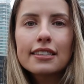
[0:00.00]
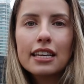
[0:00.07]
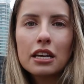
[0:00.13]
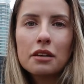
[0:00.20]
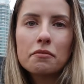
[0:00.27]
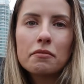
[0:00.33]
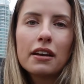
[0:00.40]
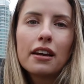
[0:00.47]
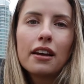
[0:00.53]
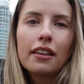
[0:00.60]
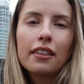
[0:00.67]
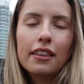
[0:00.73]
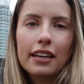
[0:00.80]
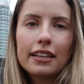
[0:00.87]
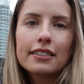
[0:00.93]
same
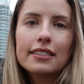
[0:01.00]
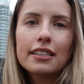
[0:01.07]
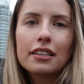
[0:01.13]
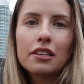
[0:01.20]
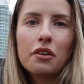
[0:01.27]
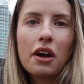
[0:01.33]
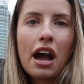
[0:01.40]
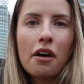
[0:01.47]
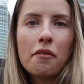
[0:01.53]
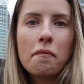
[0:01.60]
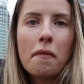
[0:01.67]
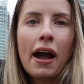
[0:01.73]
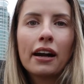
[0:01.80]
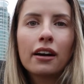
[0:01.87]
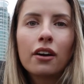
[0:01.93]
things that you have
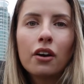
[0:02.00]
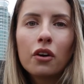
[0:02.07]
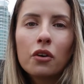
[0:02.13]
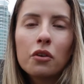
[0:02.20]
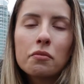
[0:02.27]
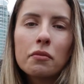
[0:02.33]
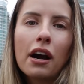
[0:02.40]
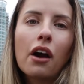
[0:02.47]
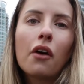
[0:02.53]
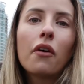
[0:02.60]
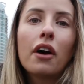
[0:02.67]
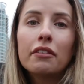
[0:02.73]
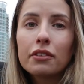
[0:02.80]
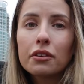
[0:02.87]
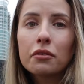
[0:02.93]
back home.
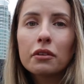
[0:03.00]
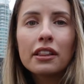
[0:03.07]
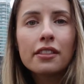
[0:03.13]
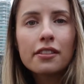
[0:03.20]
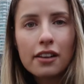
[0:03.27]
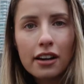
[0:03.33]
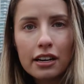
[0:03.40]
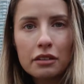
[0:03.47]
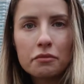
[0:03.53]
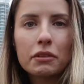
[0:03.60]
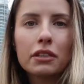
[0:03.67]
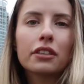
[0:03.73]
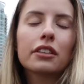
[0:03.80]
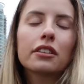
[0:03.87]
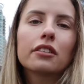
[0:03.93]
However, with time,
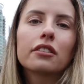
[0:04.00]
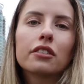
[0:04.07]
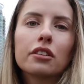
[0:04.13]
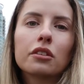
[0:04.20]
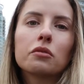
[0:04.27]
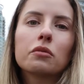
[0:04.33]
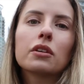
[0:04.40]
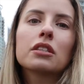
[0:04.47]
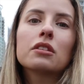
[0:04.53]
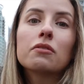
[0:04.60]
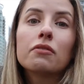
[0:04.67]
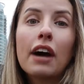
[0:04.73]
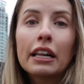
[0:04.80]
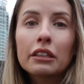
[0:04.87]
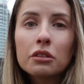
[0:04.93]
you're going to learn what's
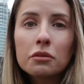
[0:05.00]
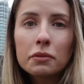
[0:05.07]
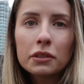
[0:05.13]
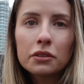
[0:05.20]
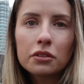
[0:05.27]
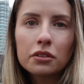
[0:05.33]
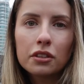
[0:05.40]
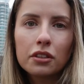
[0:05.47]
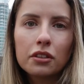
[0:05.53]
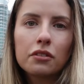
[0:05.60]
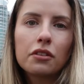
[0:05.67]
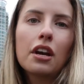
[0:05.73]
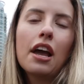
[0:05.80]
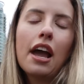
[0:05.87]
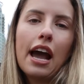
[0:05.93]
valuable to you,
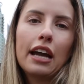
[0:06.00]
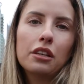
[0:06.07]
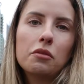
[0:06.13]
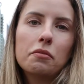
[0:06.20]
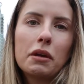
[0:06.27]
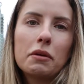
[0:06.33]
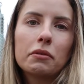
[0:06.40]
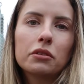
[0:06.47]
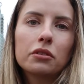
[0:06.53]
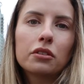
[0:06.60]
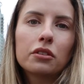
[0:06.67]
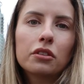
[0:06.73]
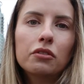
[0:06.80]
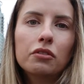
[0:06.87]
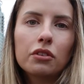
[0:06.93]
and you'll be able to
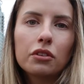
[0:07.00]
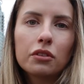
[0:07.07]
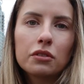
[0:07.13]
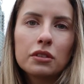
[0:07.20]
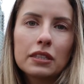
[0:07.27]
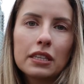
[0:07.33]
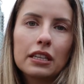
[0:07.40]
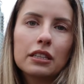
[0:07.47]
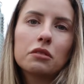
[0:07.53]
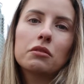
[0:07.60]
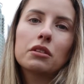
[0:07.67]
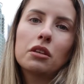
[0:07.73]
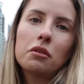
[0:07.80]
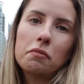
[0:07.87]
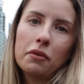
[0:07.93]
look for those things
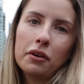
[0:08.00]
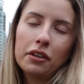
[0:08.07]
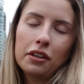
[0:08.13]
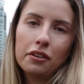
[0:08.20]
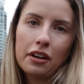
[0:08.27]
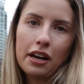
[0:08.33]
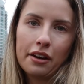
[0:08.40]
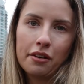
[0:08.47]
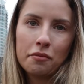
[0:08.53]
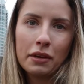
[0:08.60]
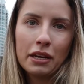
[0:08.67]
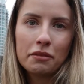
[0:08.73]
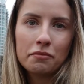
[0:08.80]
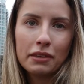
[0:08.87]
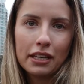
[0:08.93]
when you book your
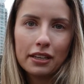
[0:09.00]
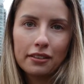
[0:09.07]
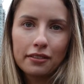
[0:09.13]
Airbnb.